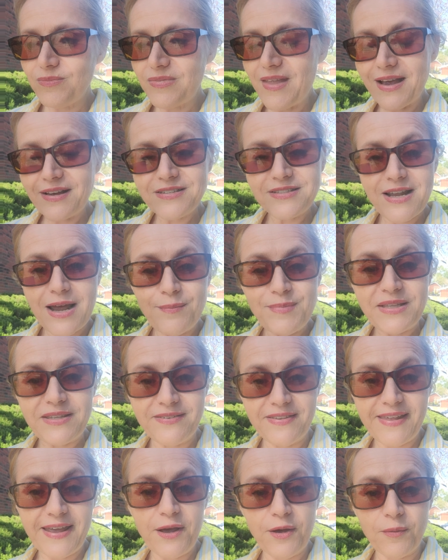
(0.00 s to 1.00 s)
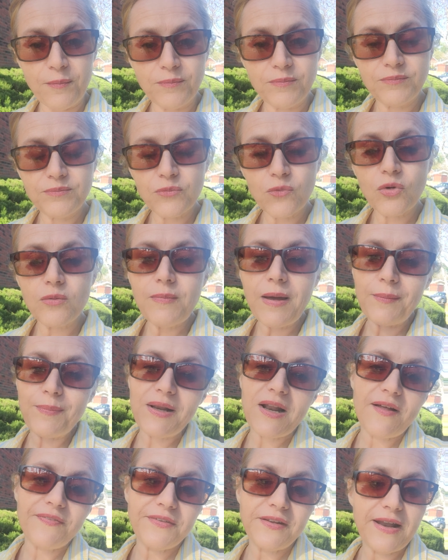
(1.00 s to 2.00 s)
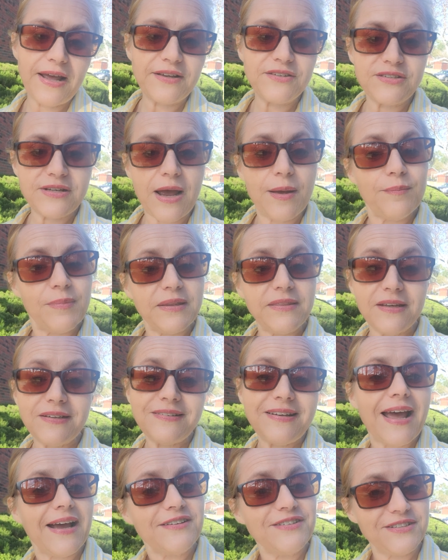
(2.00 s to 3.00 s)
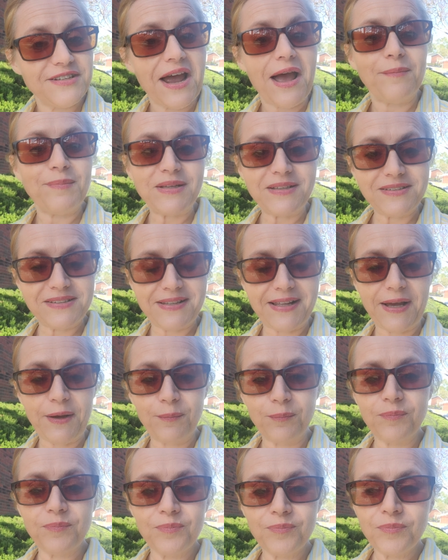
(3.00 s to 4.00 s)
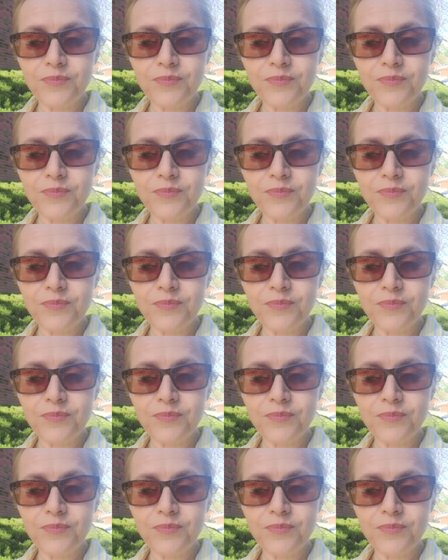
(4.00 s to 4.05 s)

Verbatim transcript: next time it's them, or maybe not the next time, but the next time it's them,